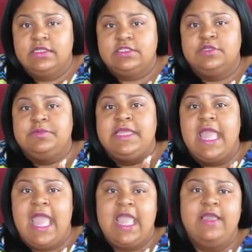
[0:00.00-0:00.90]
to be
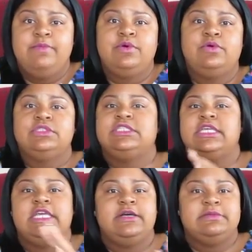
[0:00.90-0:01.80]
able to
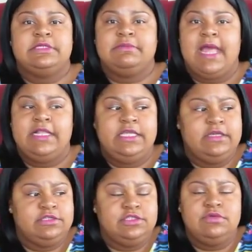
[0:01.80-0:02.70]
help somebody else.